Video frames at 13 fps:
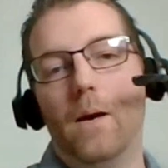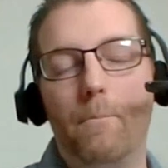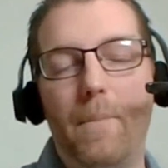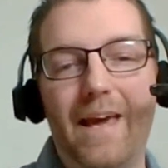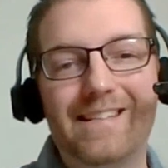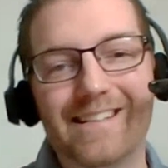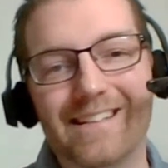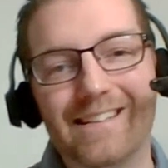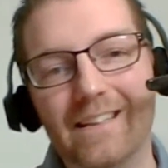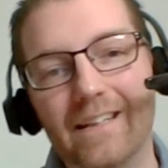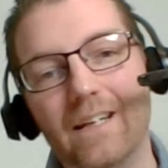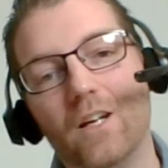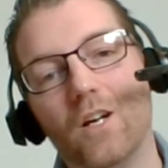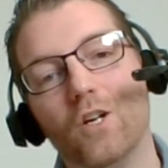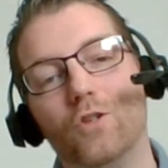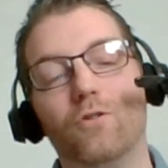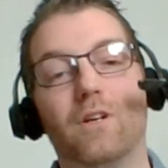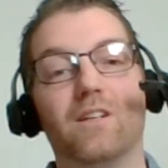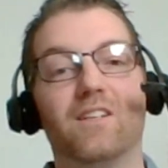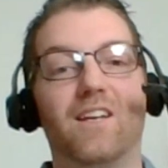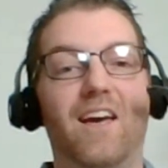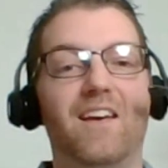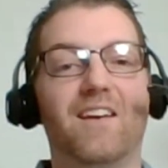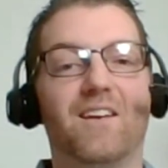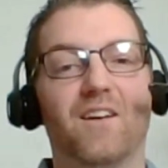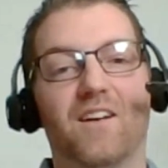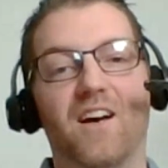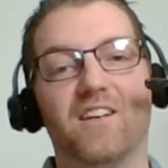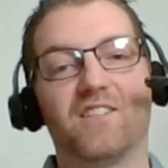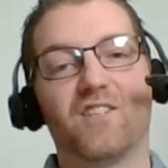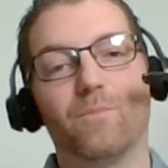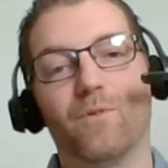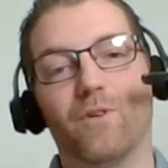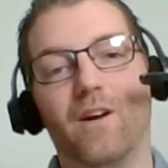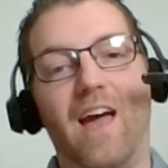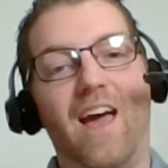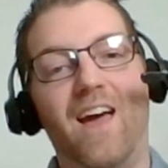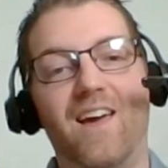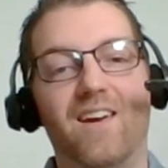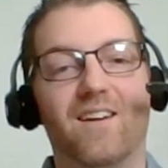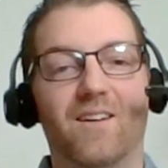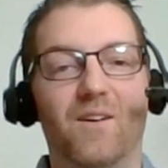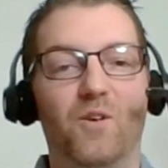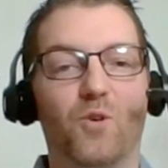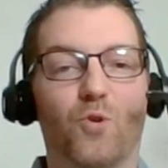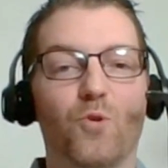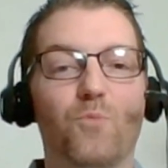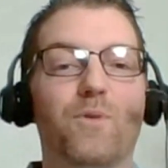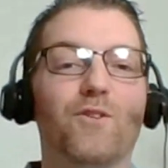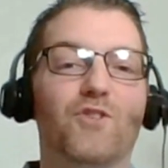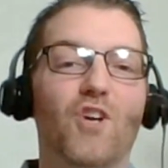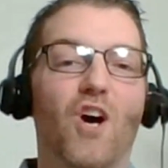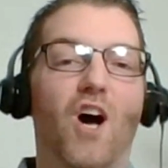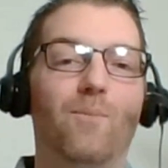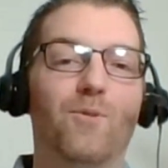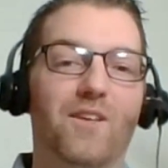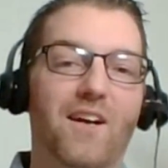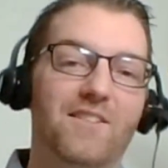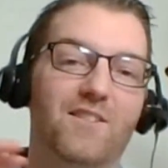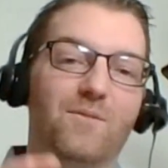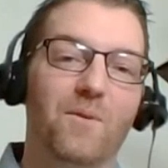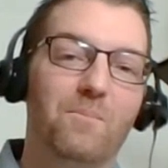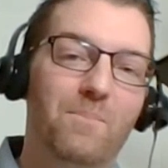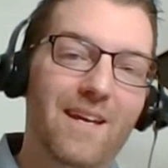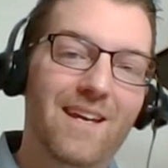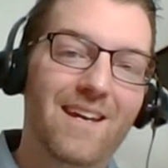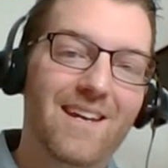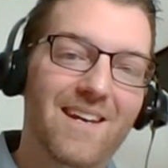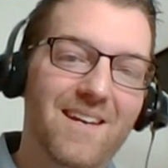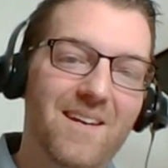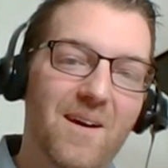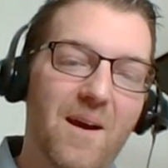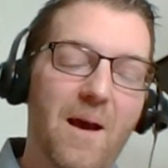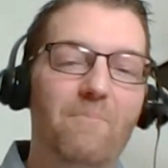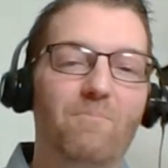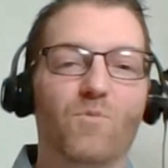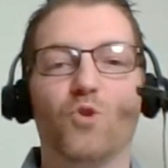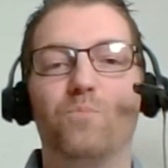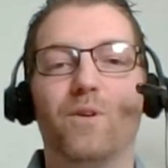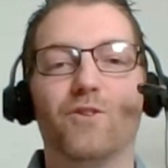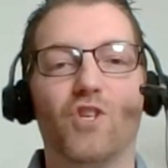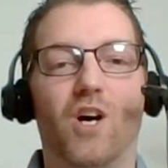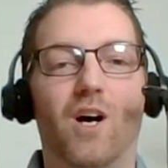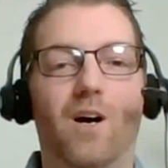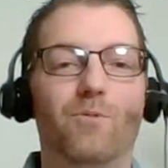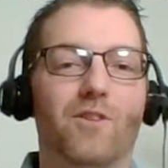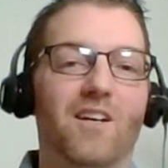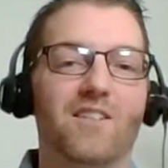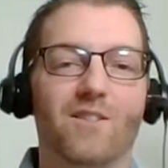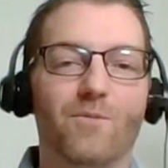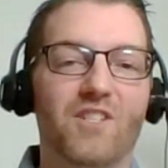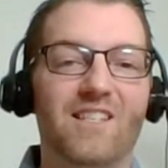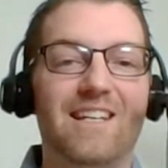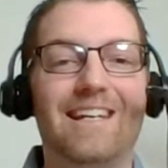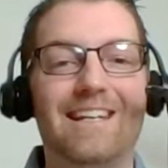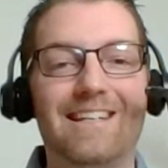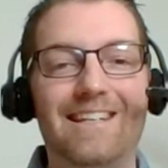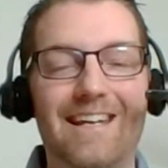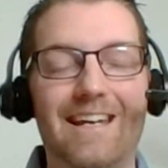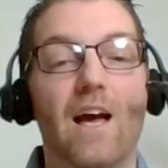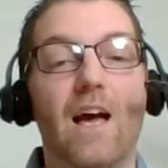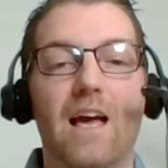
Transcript: Basically, you can take customer A, group their job with customer B, group their job with customer C and D.